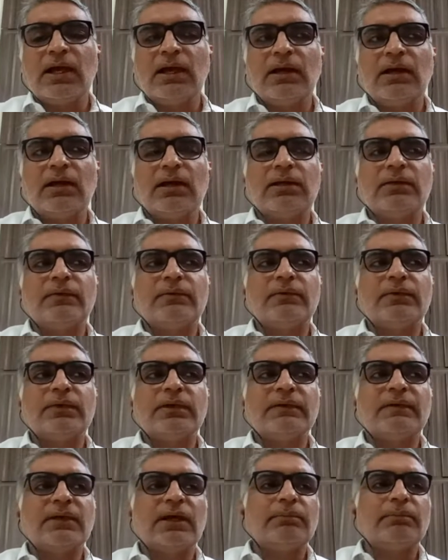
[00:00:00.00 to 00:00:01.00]
For
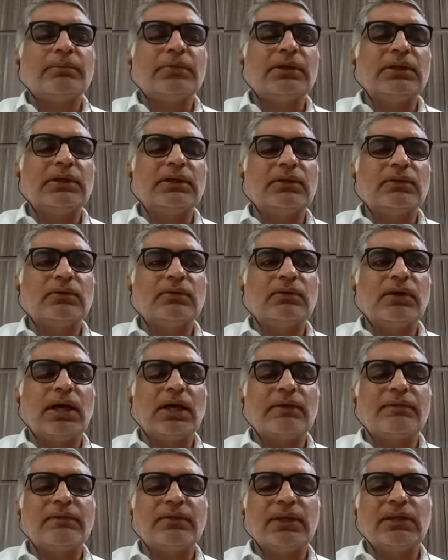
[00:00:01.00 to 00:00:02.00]
example, I
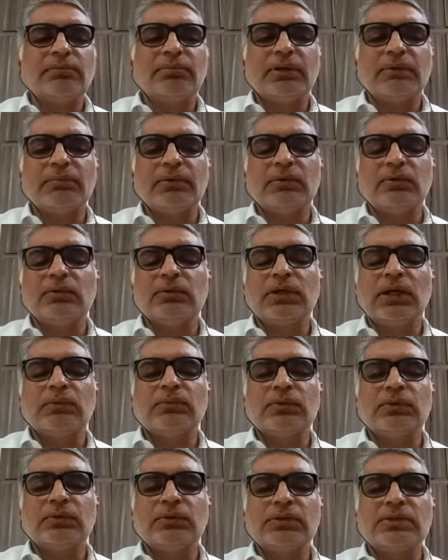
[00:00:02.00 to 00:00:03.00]
have seen people who
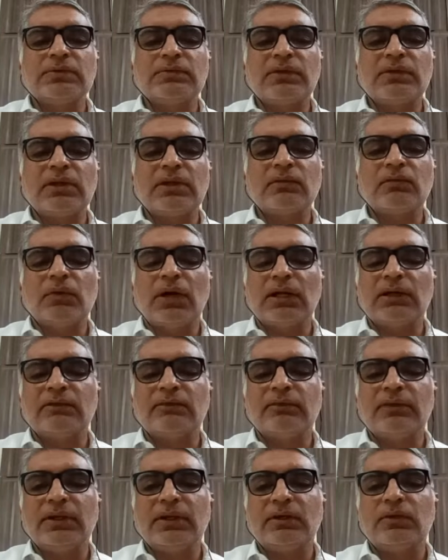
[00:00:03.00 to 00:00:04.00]
come to us within
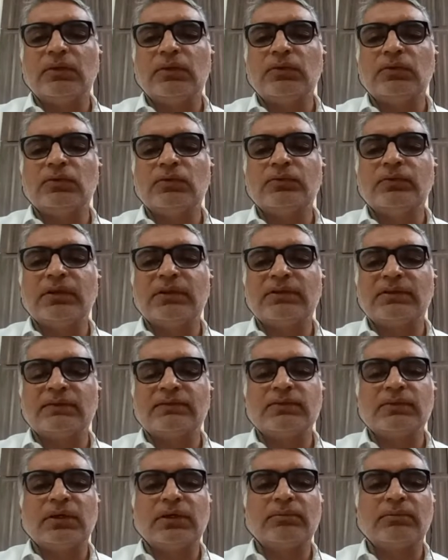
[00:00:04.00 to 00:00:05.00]
1 week or 2 weeks
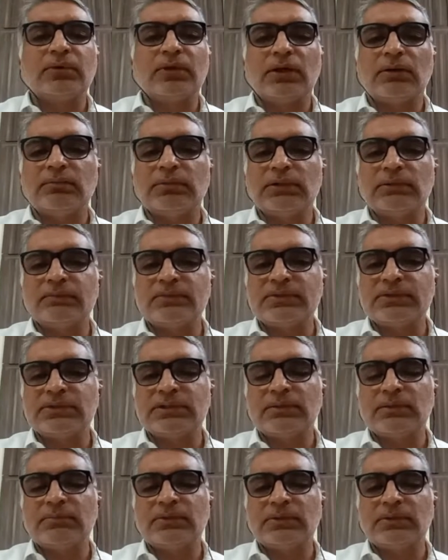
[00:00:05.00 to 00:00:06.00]
of joint problems,
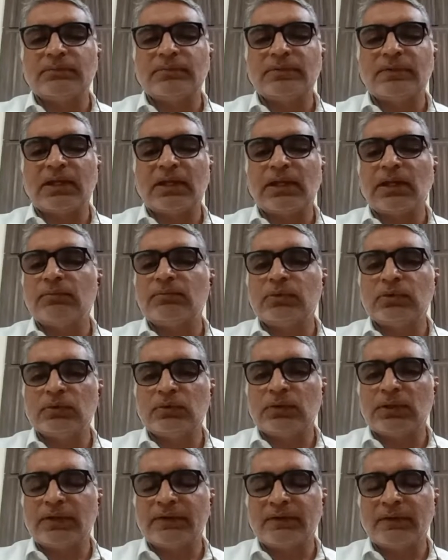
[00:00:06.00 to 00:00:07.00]
symptoms. They come
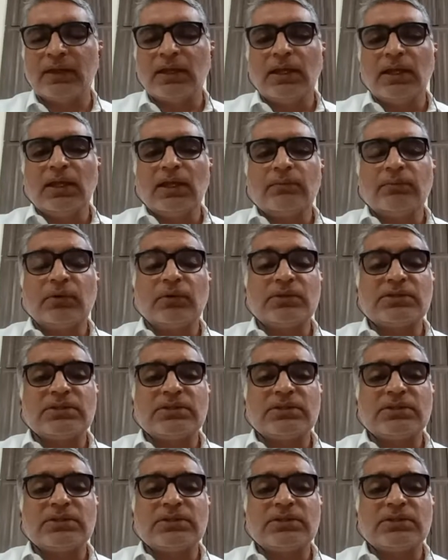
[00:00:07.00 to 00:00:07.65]
to us because